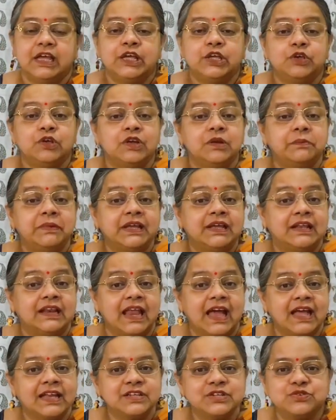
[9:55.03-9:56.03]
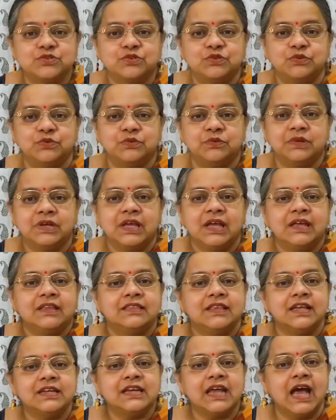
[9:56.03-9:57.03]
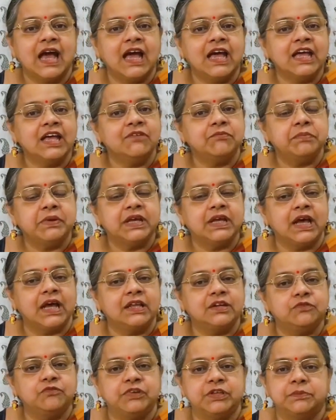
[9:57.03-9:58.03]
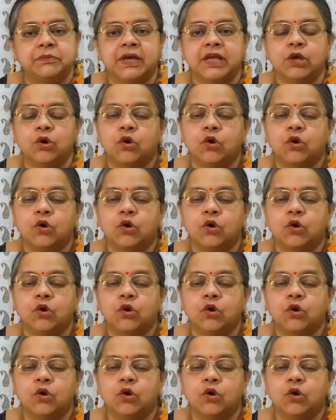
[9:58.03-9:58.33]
You'll be glad to know that I have begun with my